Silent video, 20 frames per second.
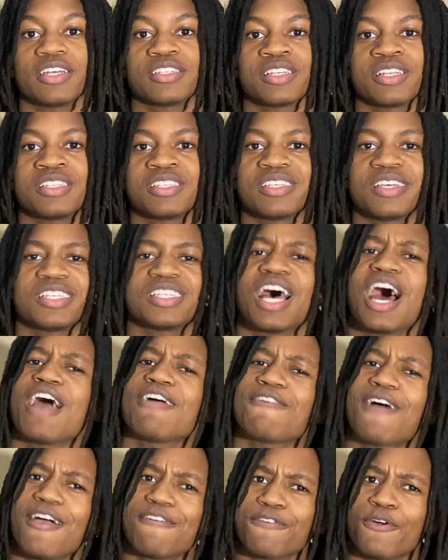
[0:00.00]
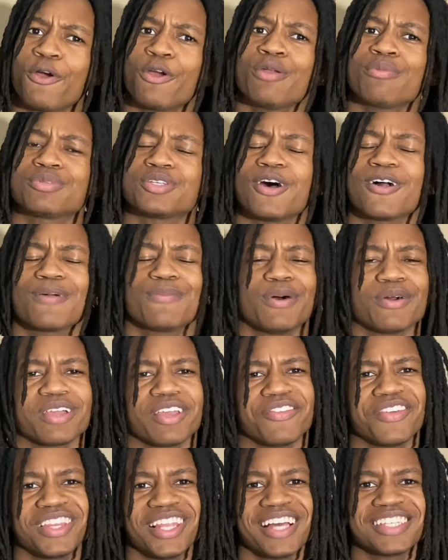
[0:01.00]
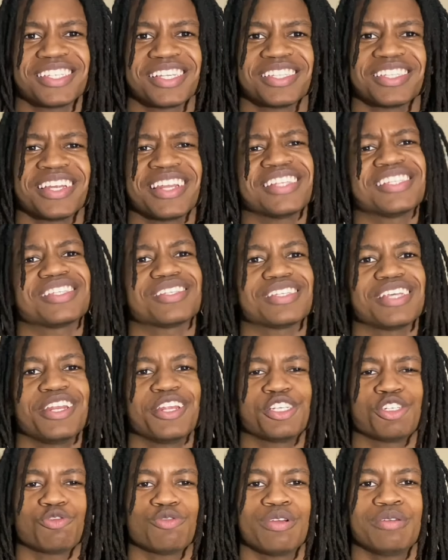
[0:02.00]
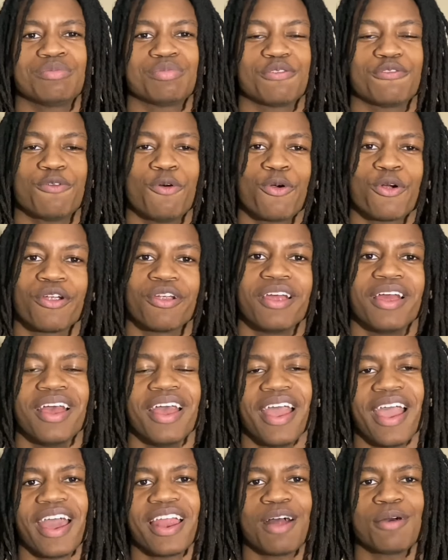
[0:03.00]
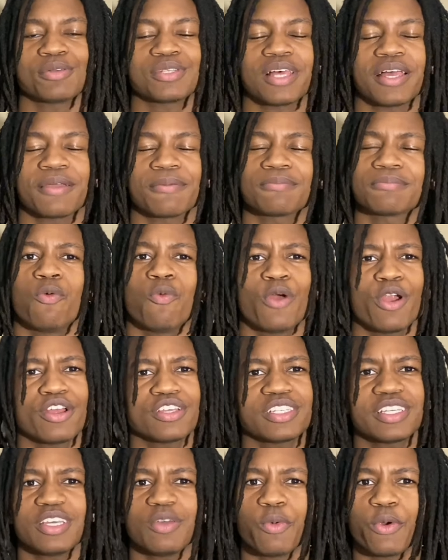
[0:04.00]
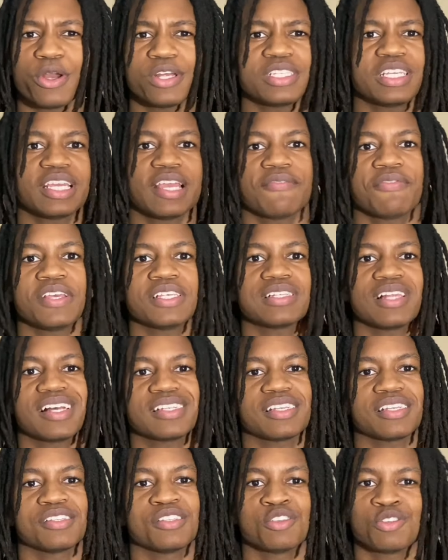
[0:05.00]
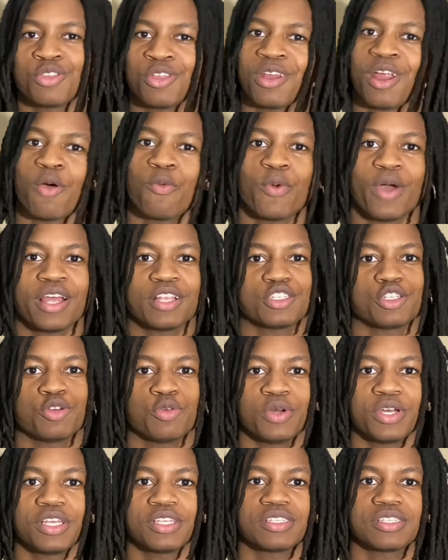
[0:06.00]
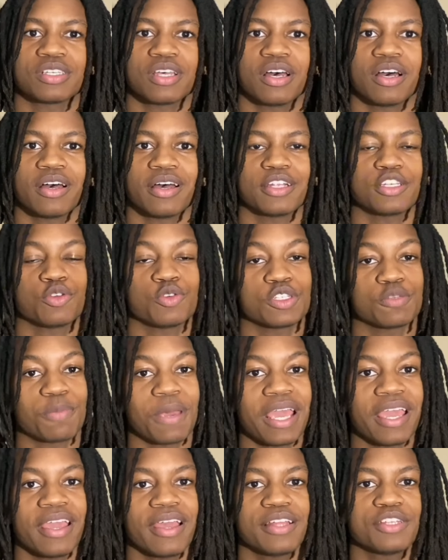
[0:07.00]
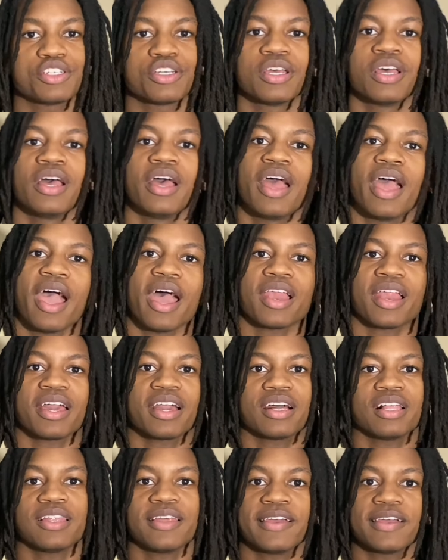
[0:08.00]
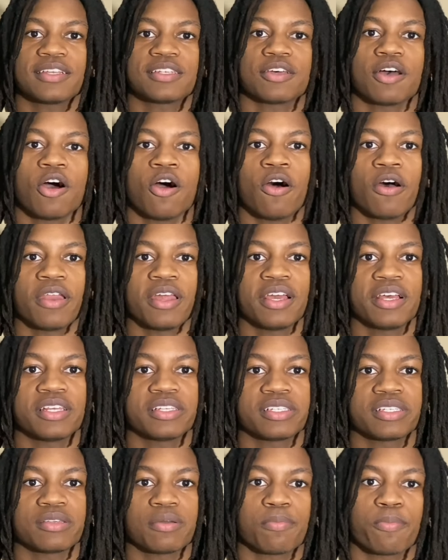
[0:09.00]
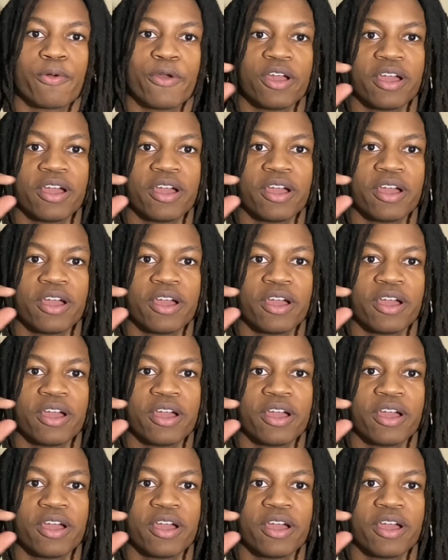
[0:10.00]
lessons, because I've heard him talk about giving lessons in his streams before, and I was like, where does he give these lessons? So then I went to his page and I clicked on his